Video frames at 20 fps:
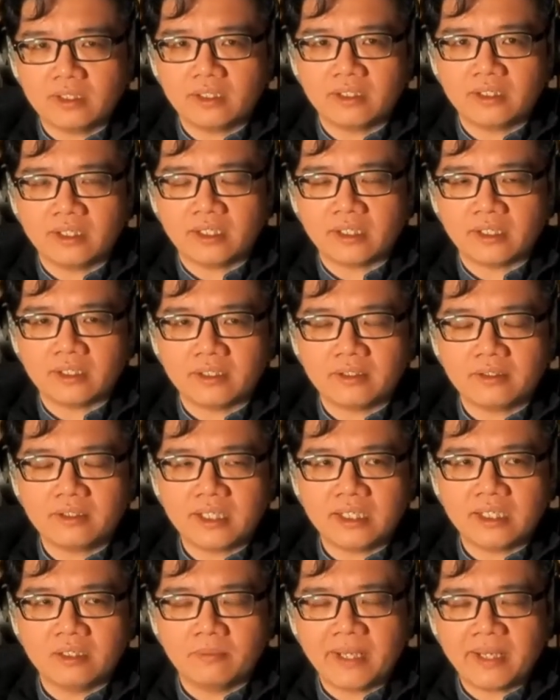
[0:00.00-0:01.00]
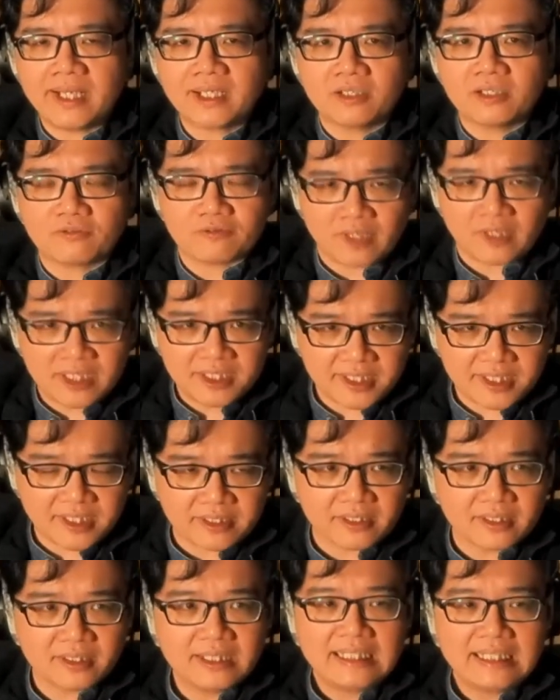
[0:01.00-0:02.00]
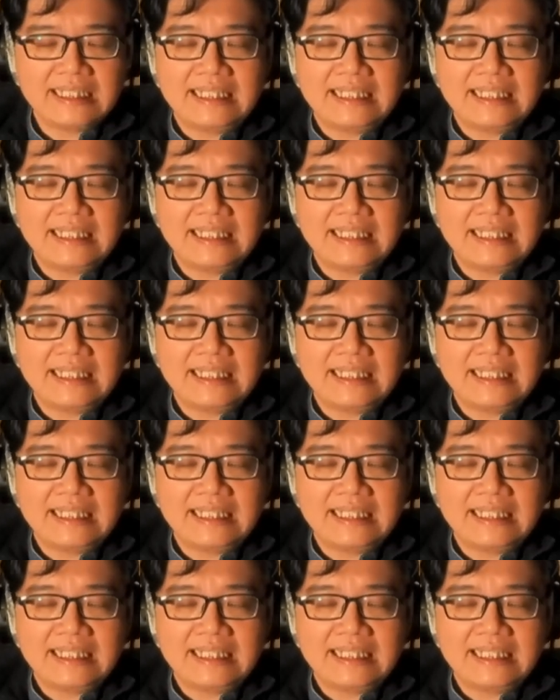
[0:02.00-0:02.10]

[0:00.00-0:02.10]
uh, in the medical frontier